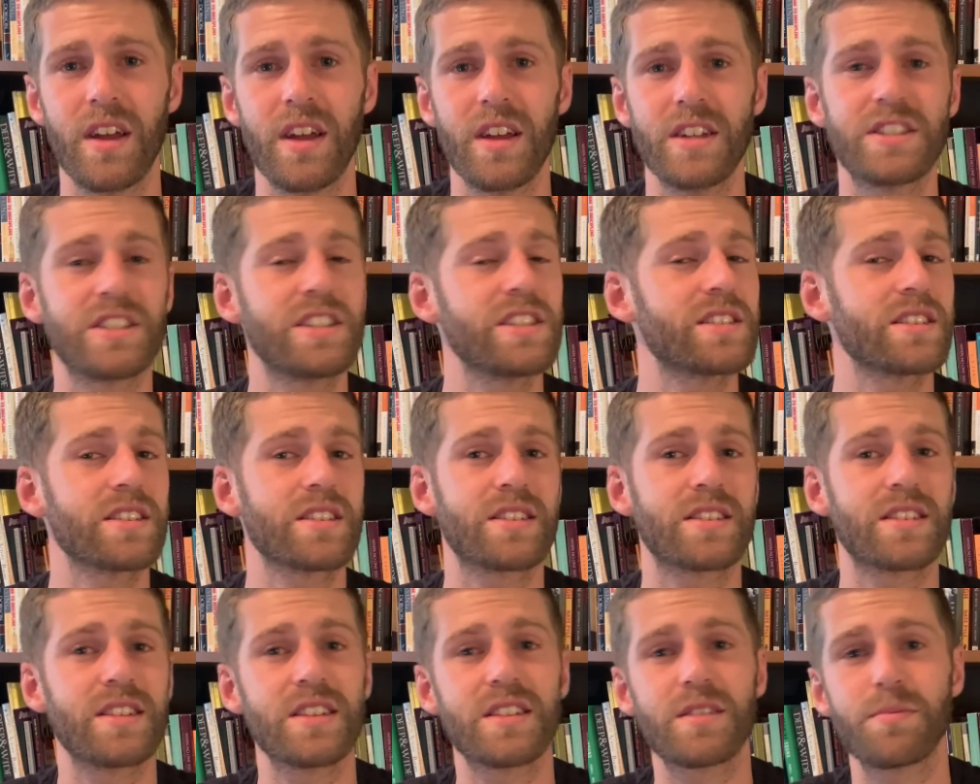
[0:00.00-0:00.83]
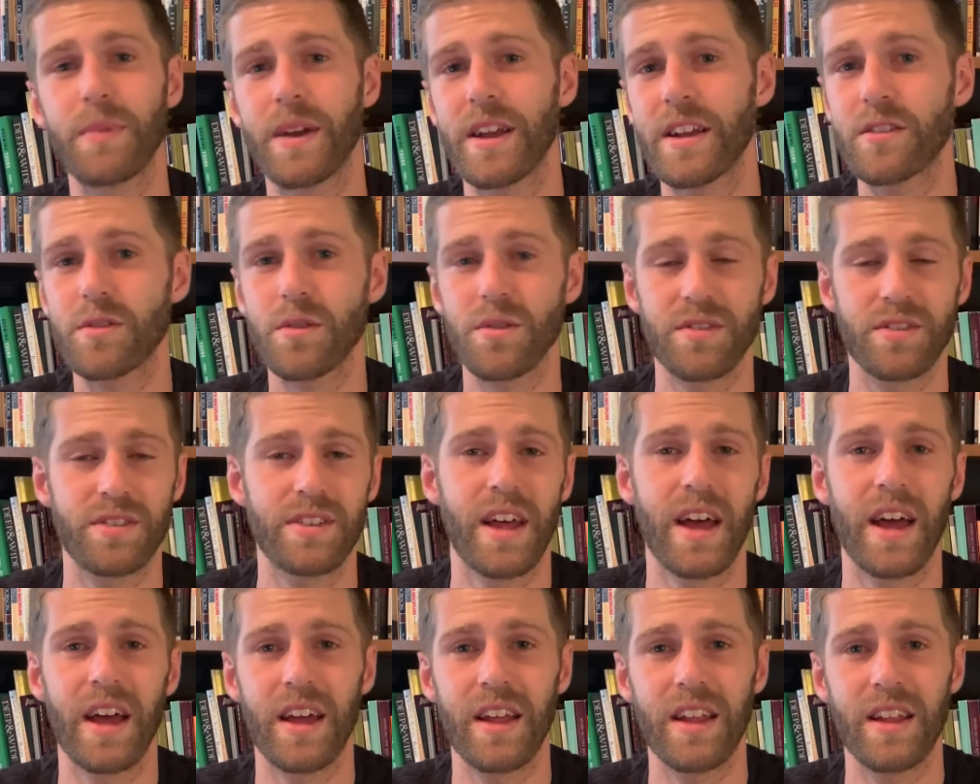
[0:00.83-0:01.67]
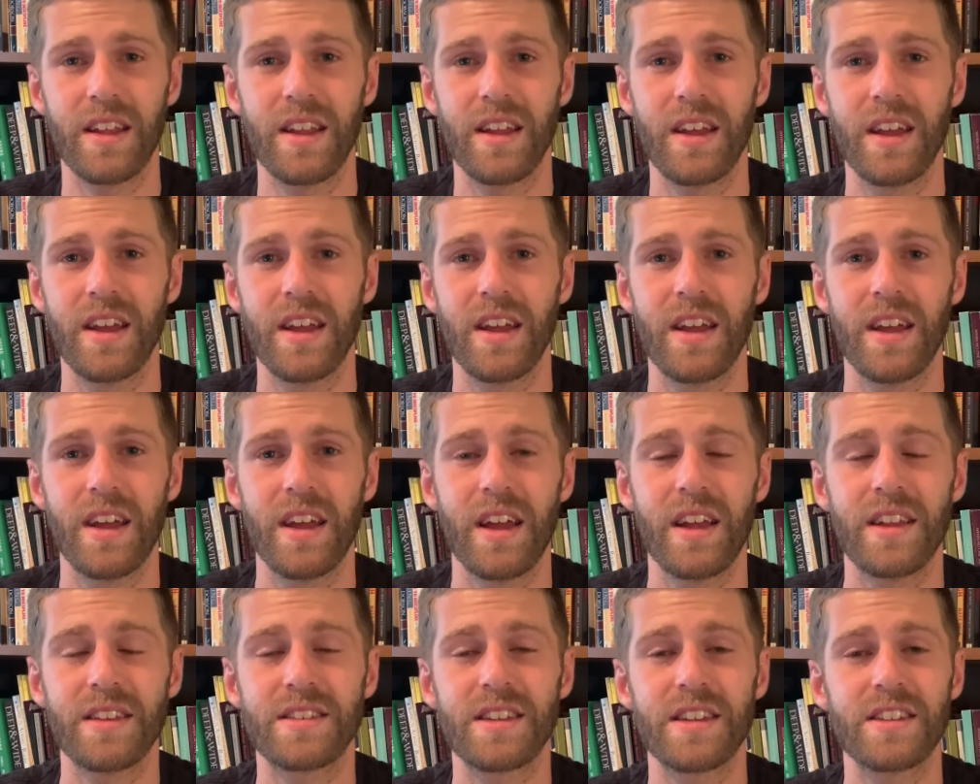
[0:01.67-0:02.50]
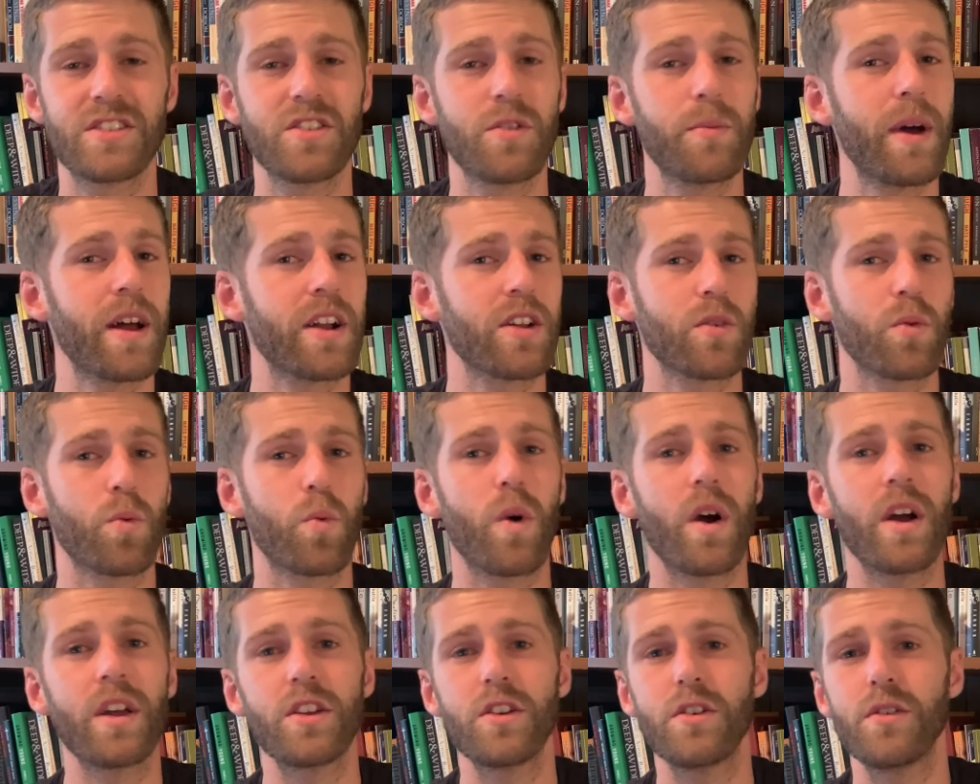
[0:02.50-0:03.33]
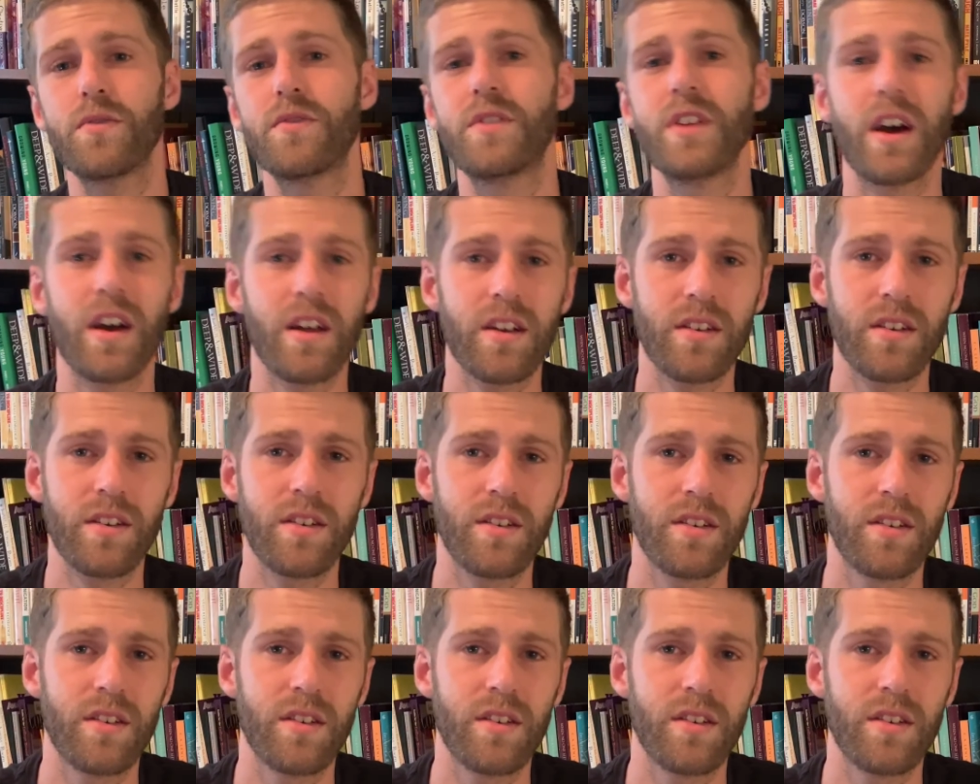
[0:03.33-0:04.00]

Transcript: Jesus dismantles that and says, no matter what you've done,